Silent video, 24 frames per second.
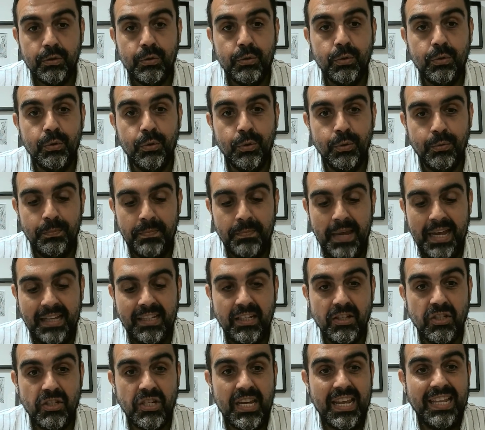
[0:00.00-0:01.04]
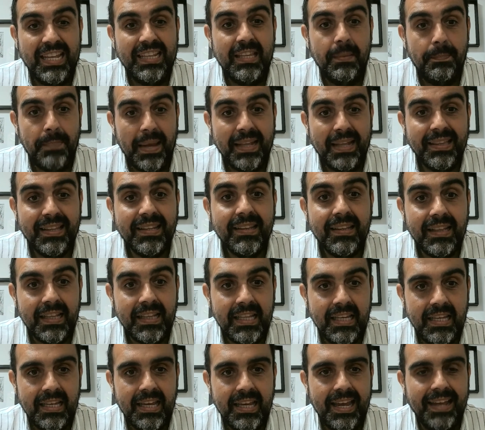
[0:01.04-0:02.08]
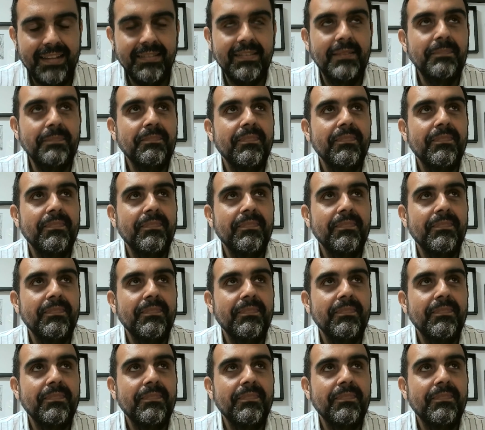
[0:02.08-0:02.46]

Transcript: to manage independently and